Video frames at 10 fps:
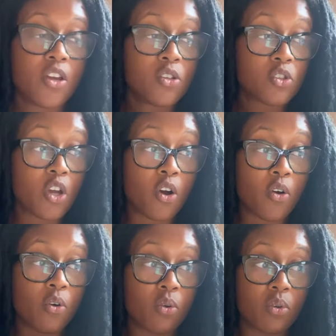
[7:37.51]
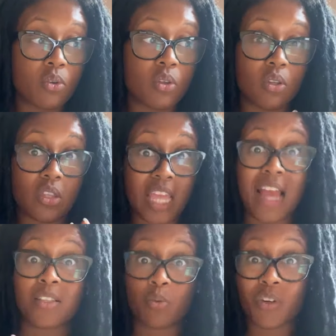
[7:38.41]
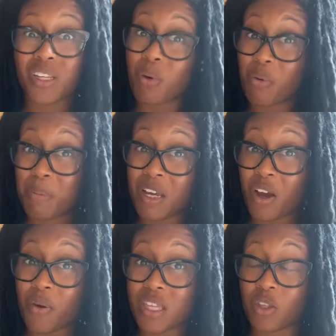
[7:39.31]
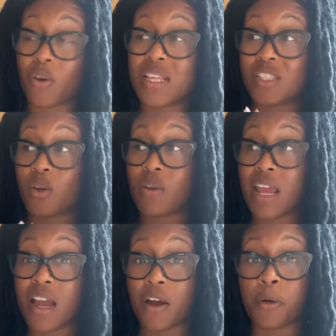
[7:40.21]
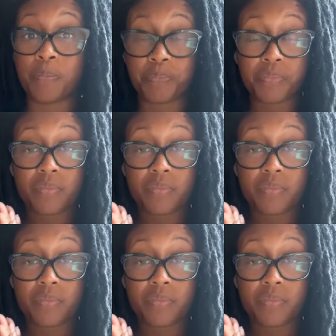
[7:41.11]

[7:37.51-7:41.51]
So that's really what we've been going through. And so now,